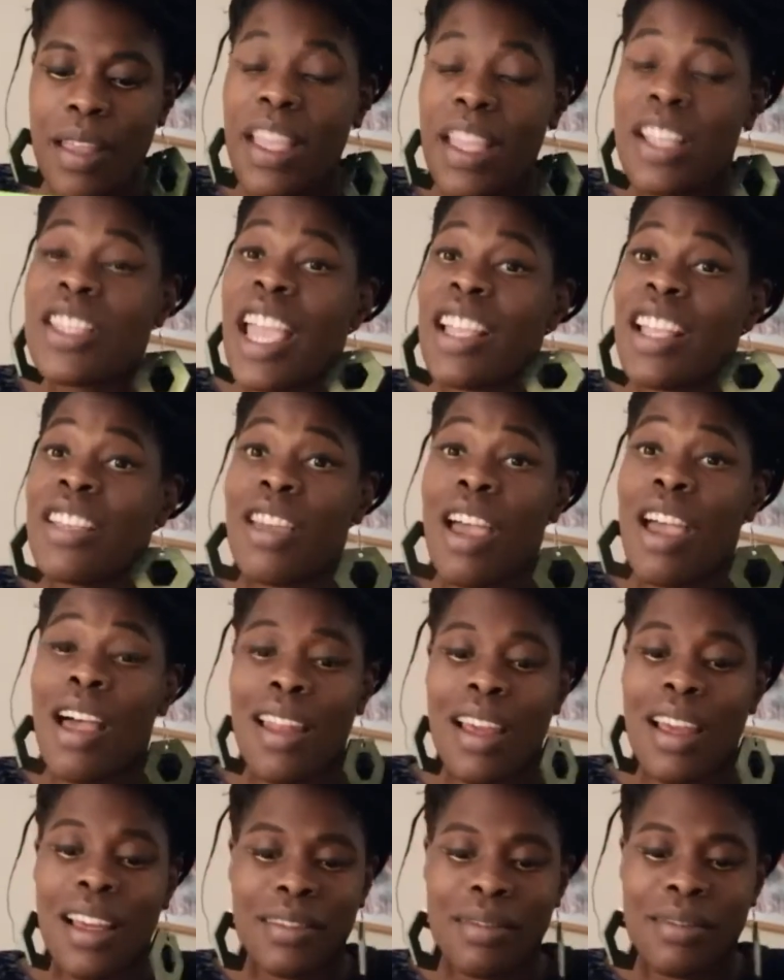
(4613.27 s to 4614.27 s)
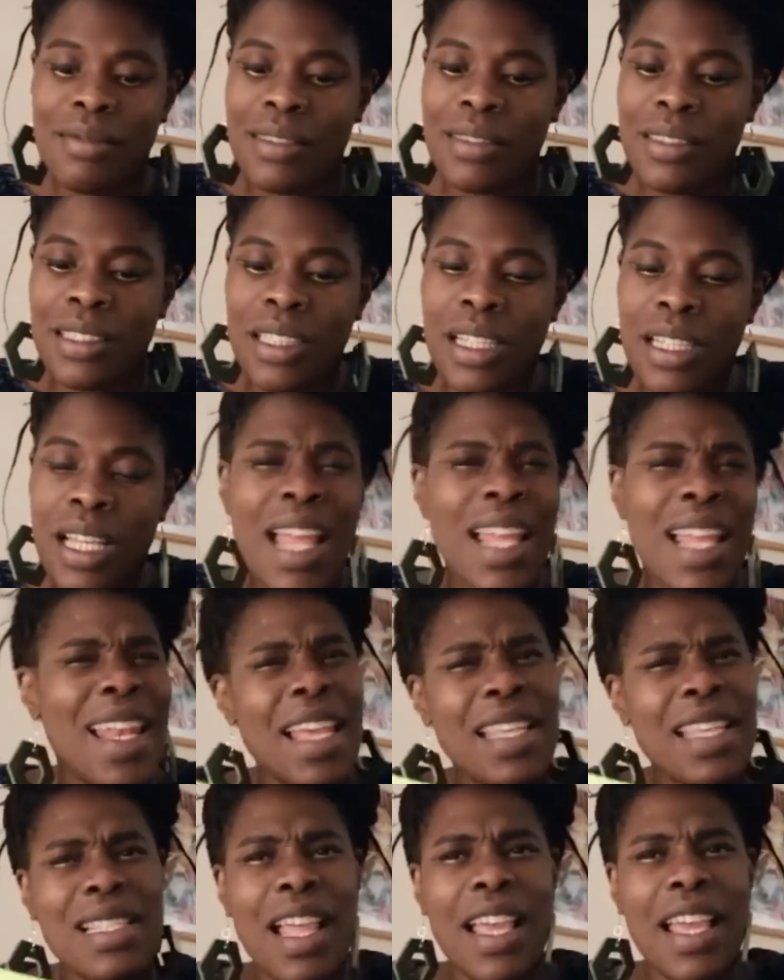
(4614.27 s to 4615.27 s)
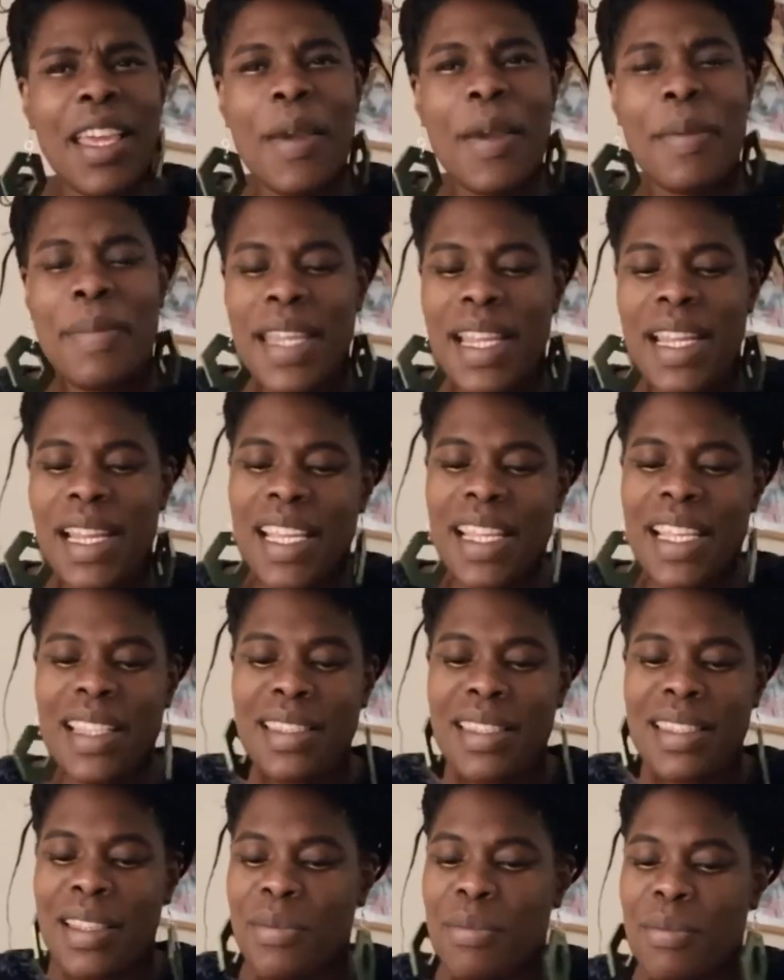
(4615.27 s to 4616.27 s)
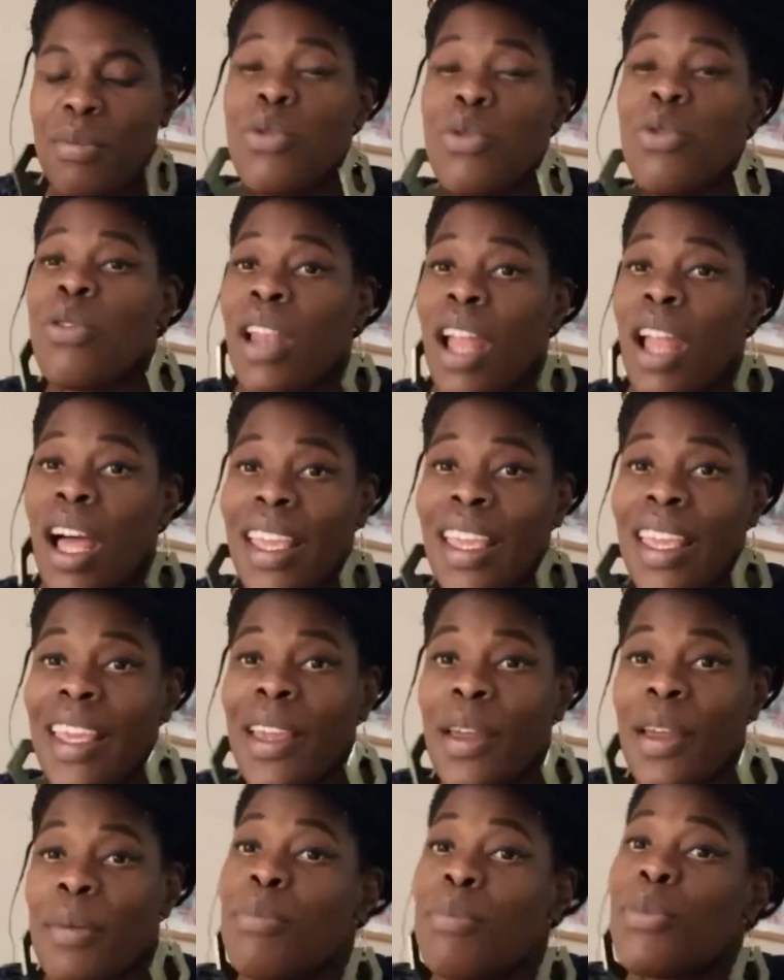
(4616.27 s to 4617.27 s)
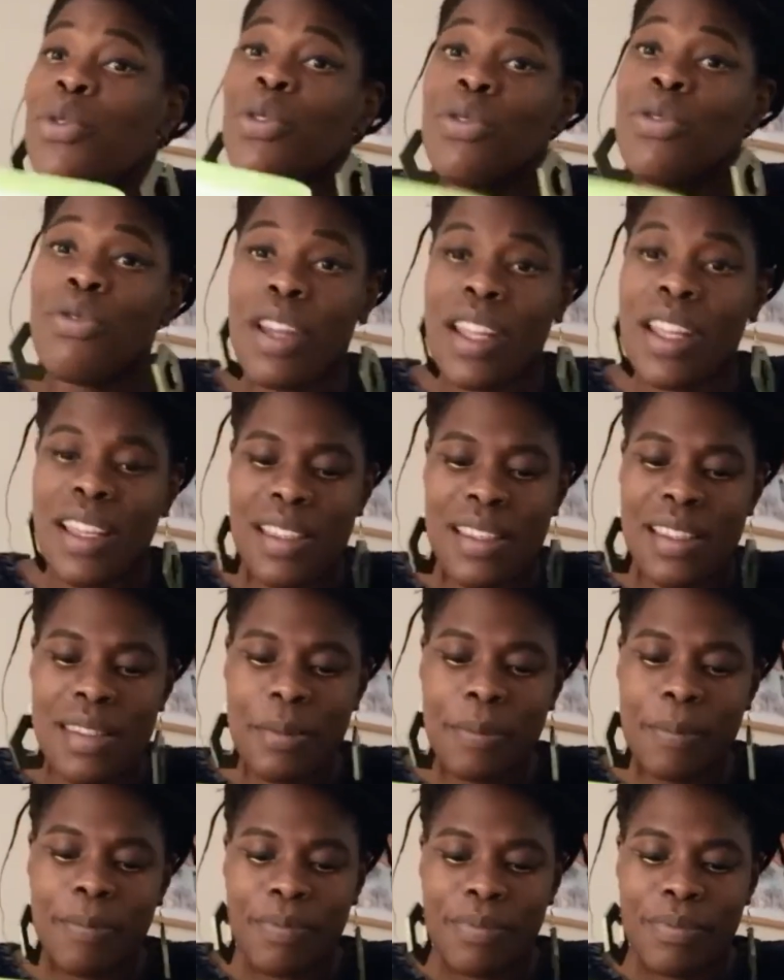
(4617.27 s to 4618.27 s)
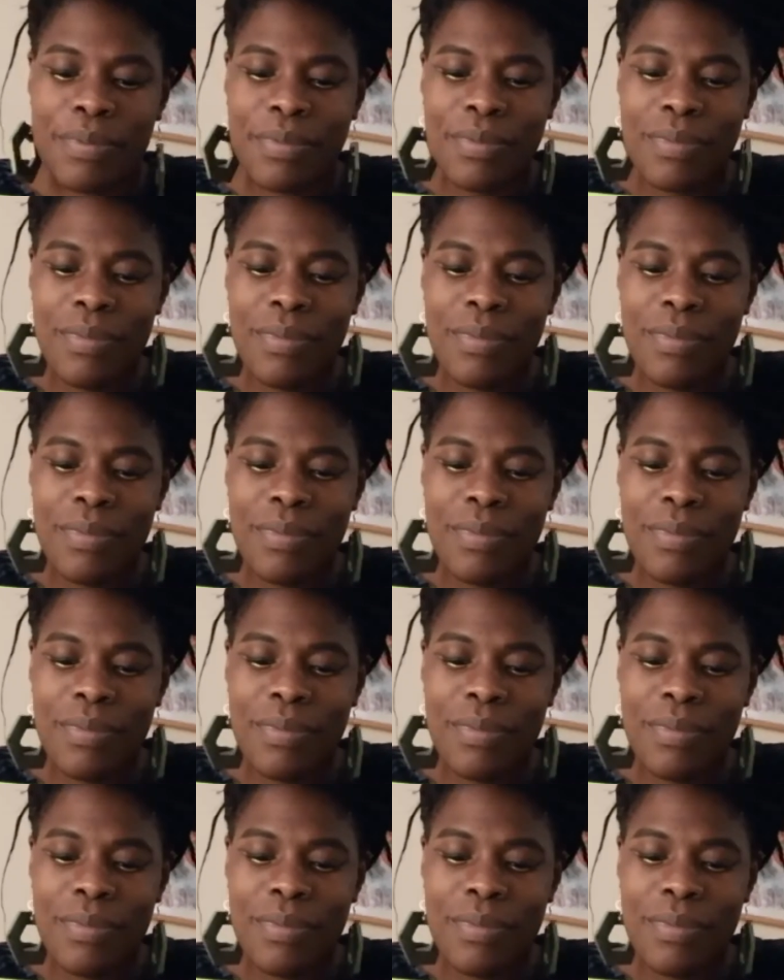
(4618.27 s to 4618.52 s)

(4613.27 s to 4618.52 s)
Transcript: They change colour, less like chameleons and more like mood rings.